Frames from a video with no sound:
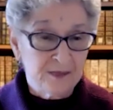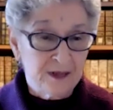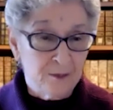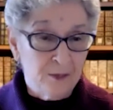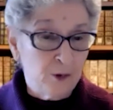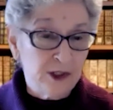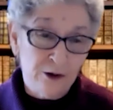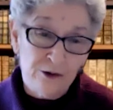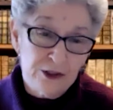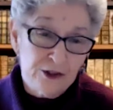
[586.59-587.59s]
But we
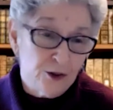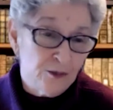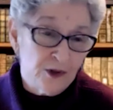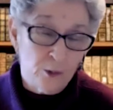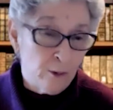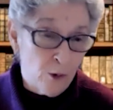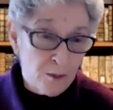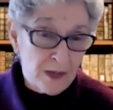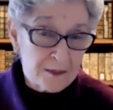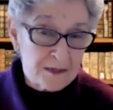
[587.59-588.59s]
don't assume that we won't
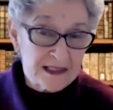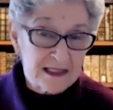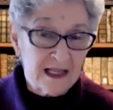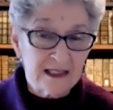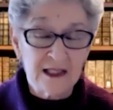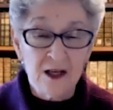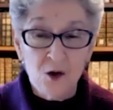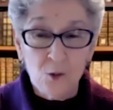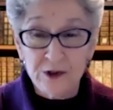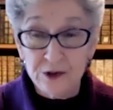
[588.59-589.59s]
make mistakes.
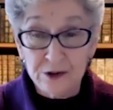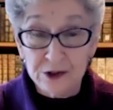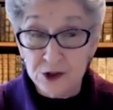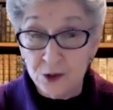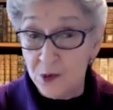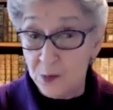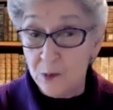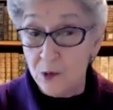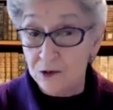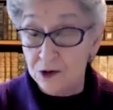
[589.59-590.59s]
We don't assume that we
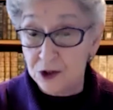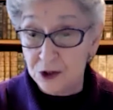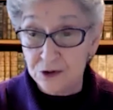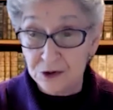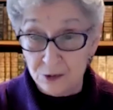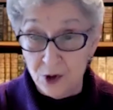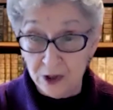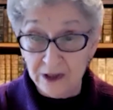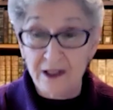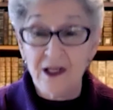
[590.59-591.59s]
won't choose
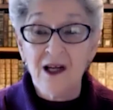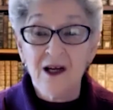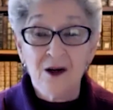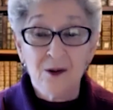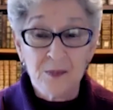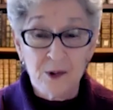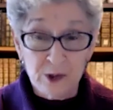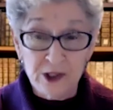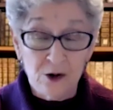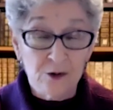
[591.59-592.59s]
wrongly, but
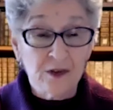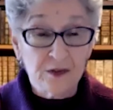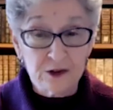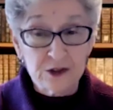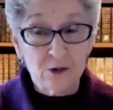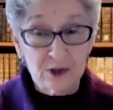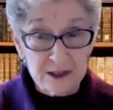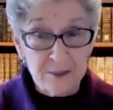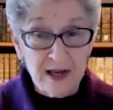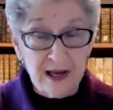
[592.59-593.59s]
we know that there's always
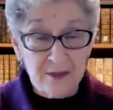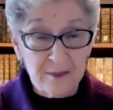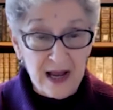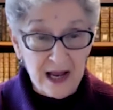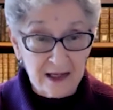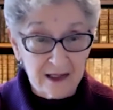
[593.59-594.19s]
a path back.